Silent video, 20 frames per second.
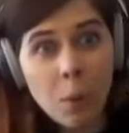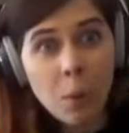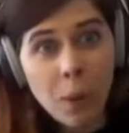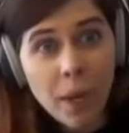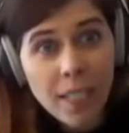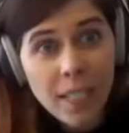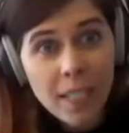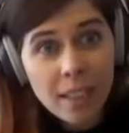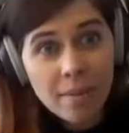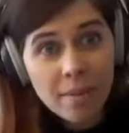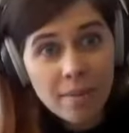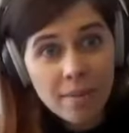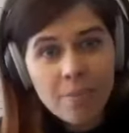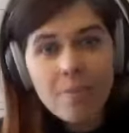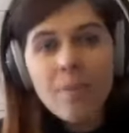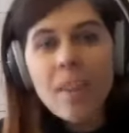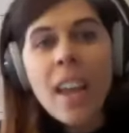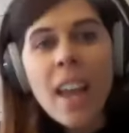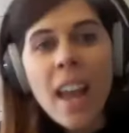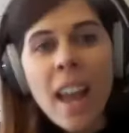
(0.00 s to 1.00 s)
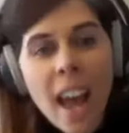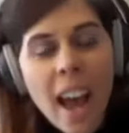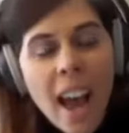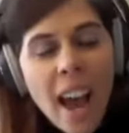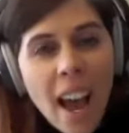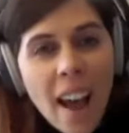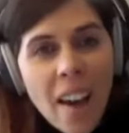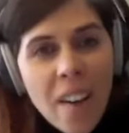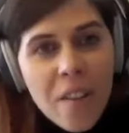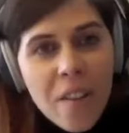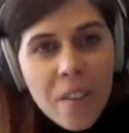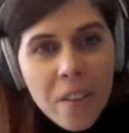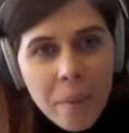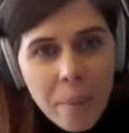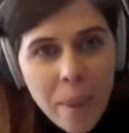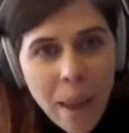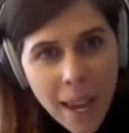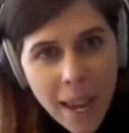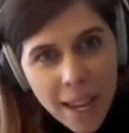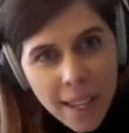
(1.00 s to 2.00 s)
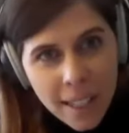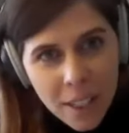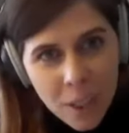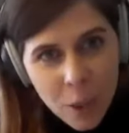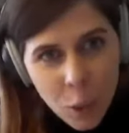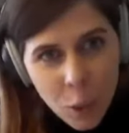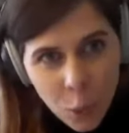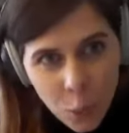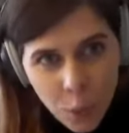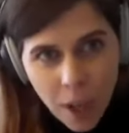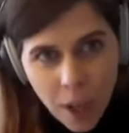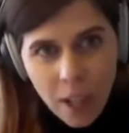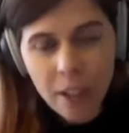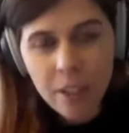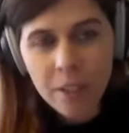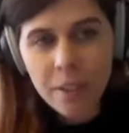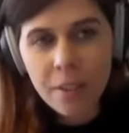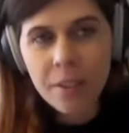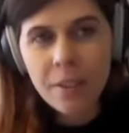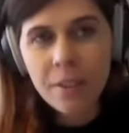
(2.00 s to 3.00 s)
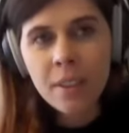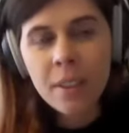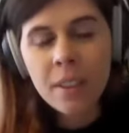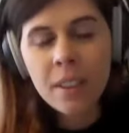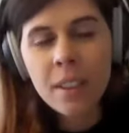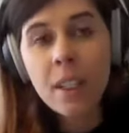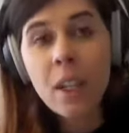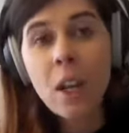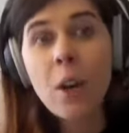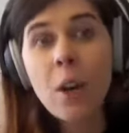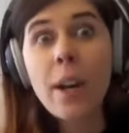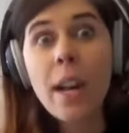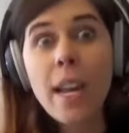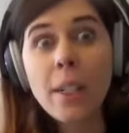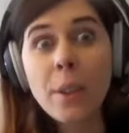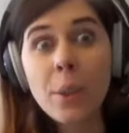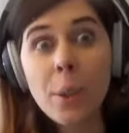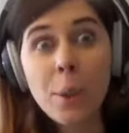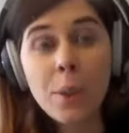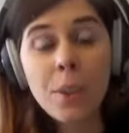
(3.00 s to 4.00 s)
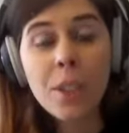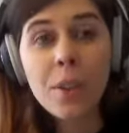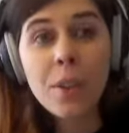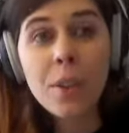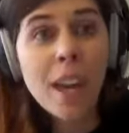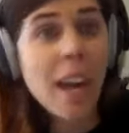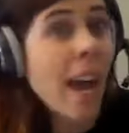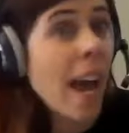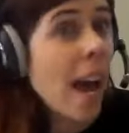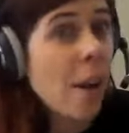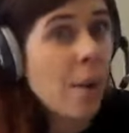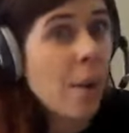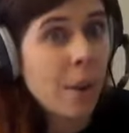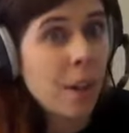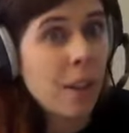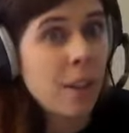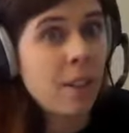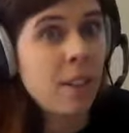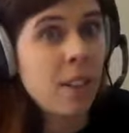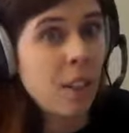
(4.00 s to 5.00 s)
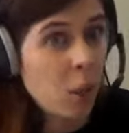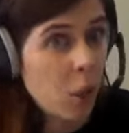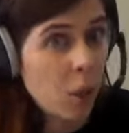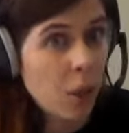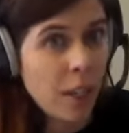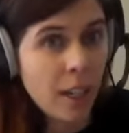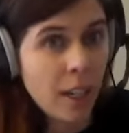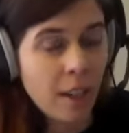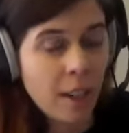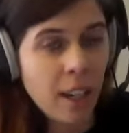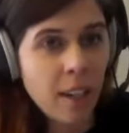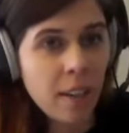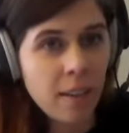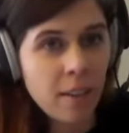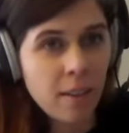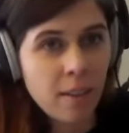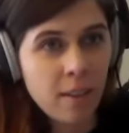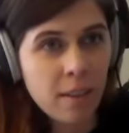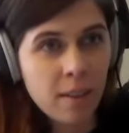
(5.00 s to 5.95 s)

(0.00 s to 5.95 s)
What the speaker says: What? 12:30. Okay, I told you the hour. Did you hear it?